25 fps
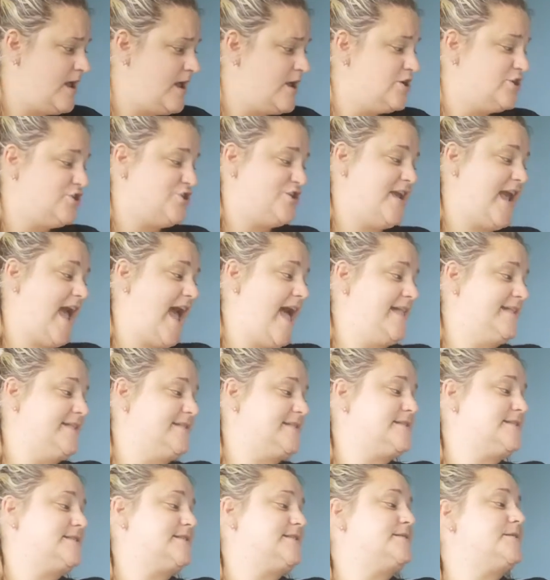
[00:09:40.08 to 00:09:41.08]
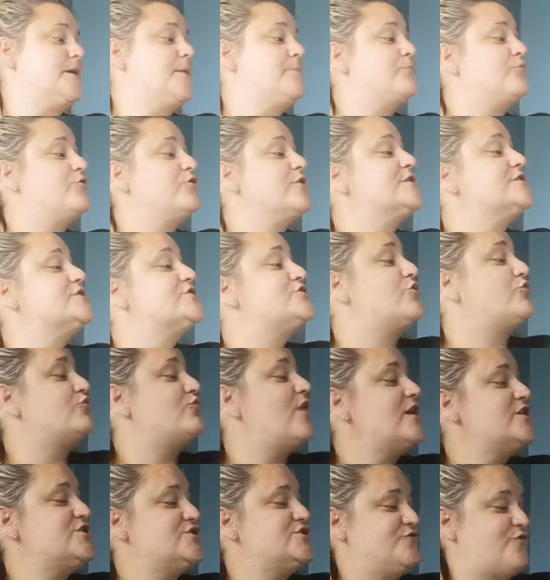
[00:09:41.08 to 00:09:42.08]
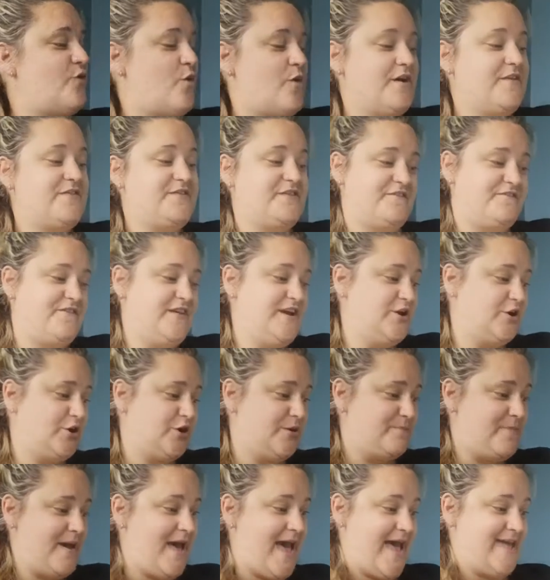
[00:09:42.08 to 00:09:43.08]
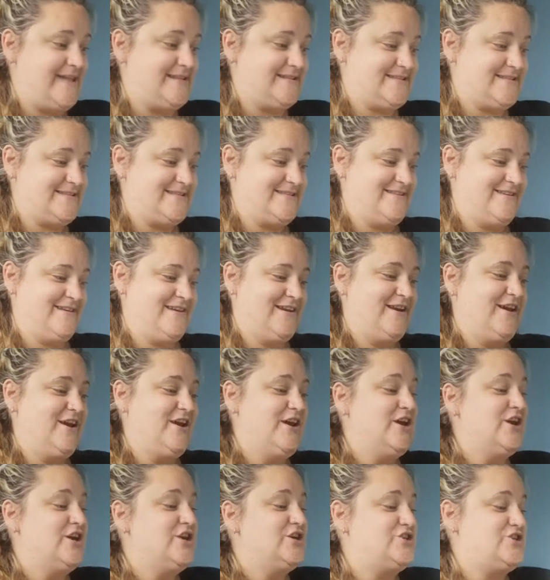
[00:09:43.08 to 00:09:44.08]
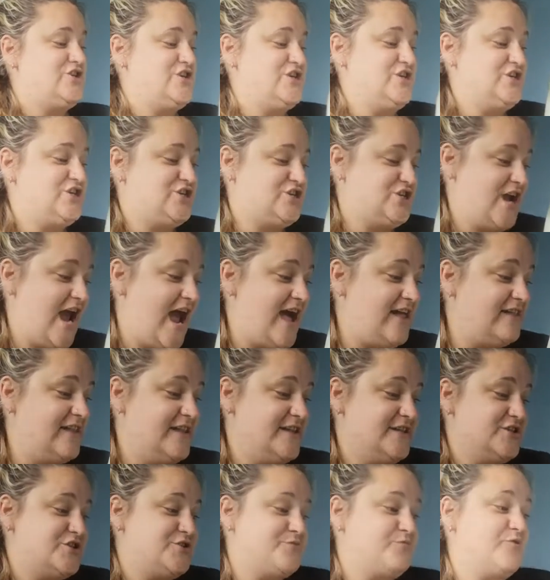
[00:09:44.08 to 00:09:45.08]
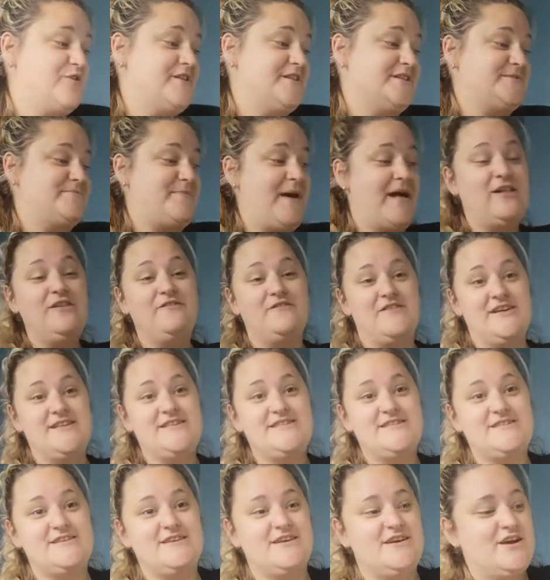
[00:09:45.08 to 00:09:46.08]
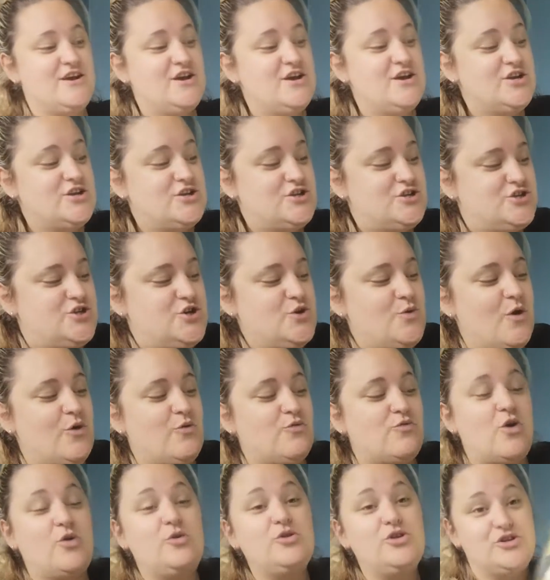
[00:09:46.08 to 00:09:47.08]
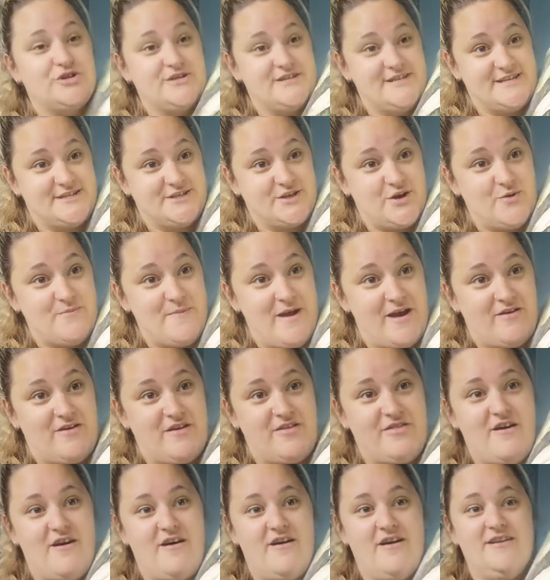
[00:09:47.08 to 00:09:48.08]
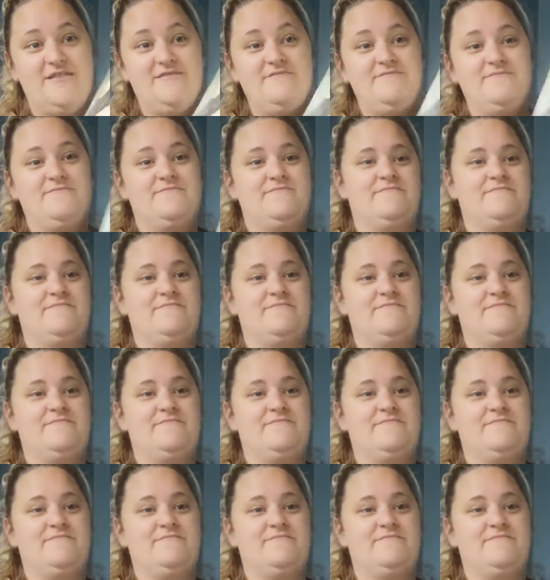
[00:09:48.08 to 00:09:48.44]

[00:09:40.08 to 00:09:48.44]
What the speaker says: She asked Prince Rushforth to feed her pets. She challenged Prince Pelvis to a roller disco marathon.